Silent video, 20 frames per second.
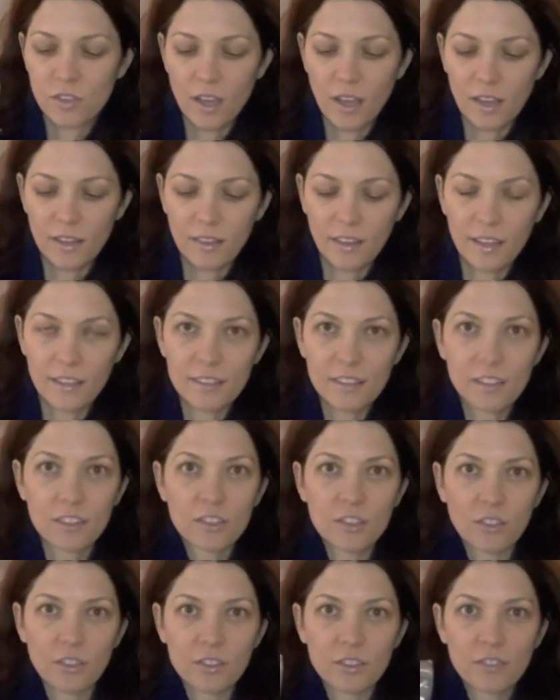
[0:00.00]
Atlantic
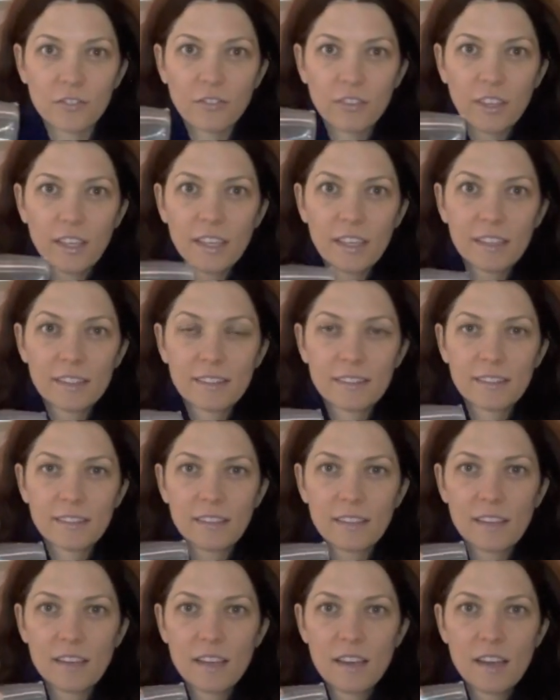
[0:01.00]
Dulse Flakes.
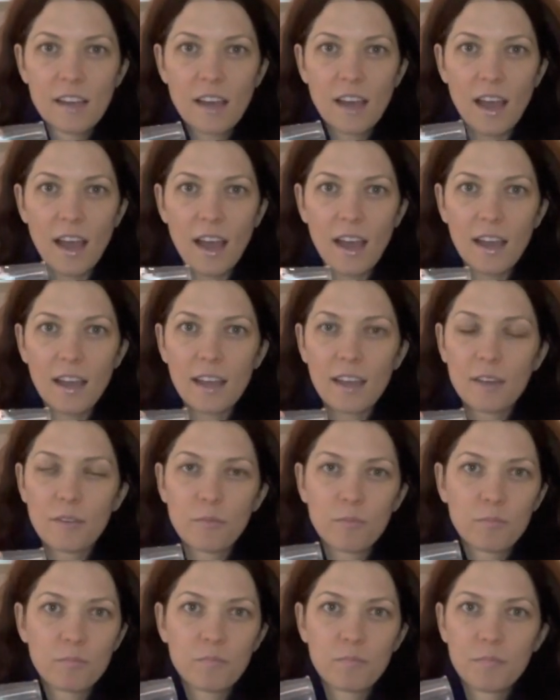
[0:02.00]
I